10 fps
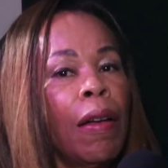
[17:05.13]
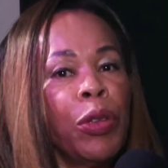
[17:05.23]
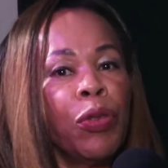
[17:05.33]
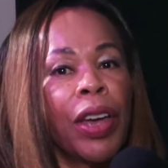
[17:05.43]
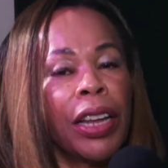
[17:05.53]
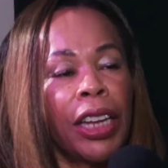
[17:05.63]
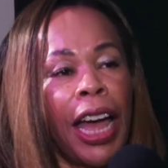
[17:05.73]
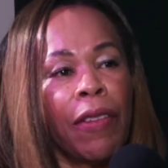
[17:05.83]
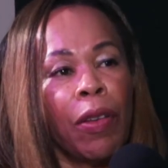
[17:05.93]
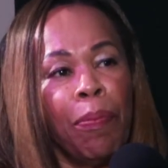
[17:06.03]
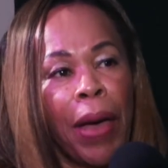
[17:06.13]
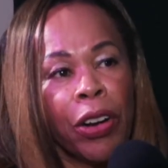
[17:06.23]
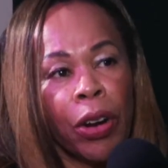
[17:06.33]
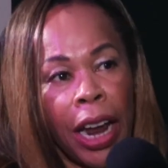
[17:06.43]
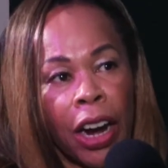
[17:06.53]
You've got to have a
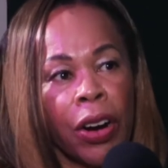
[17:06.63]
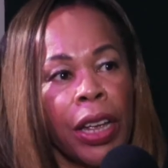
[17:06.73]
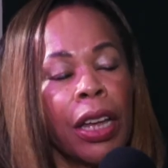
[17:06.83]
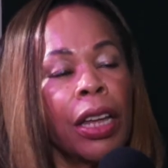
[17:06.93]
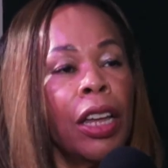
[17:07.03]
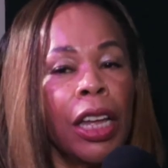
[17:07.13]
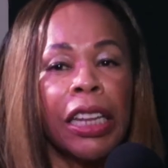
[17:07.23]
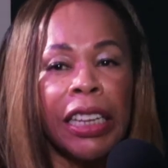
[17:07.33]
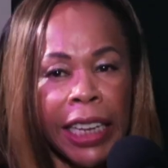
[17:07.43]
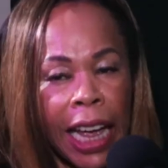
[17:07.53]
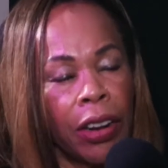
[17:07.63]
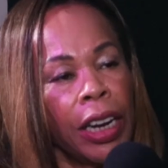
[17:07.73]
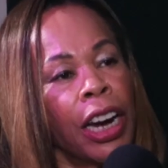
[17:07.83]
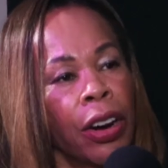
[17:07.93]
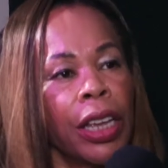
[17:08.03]
better area, clean out
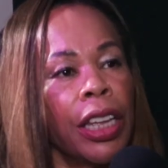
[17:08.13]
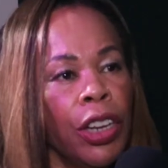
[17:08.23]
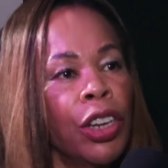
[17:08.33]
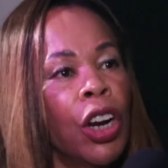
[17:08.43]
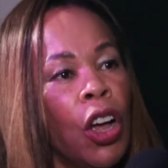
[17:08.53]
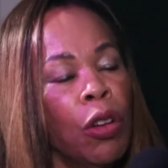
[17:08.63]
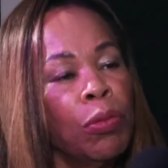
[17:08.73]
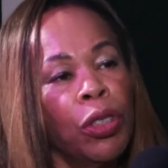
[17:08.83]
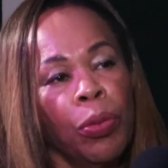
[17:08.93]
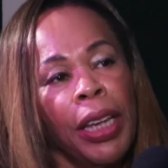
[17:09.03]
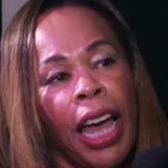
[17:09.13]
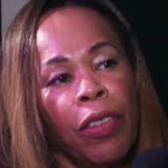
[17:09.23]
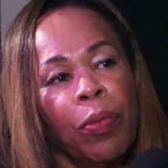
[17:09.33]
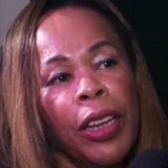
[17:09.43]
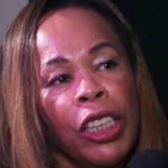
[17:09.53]
an area in your home so we
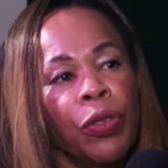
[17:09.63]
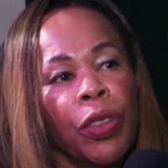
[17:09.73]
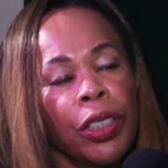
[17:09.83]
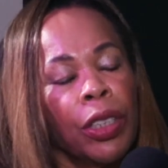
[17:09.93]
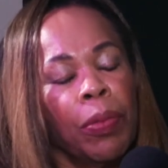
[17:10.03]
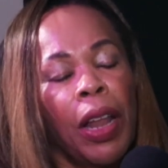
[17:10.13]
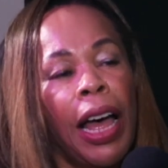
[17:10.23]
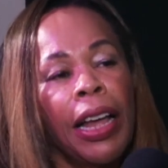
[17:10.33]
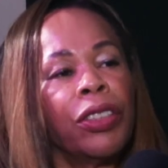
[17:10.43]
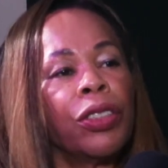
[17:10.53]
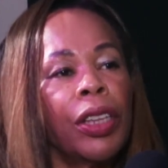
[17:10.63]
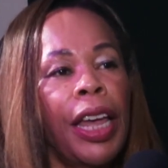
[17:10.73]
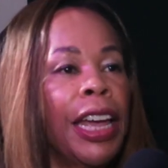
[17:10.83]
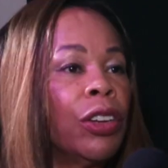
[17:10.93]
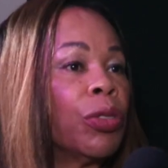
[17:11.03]
have a place for the supplies
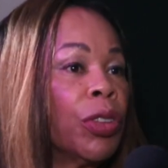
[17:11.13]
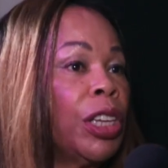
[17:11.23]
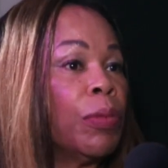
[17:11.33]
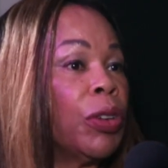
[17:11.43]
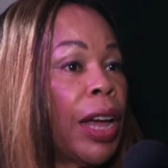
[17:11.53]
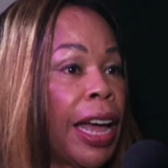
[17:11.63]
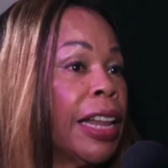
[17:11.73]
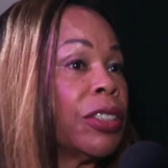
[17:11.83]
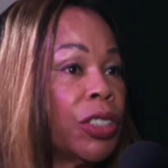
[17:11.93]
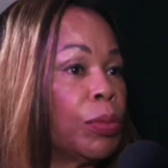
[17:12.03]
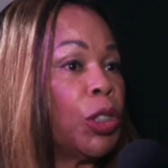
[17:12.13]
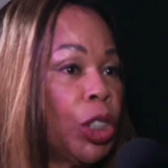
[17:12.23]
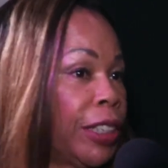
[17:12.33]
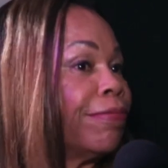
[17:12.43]
and or the hemodialysis machine.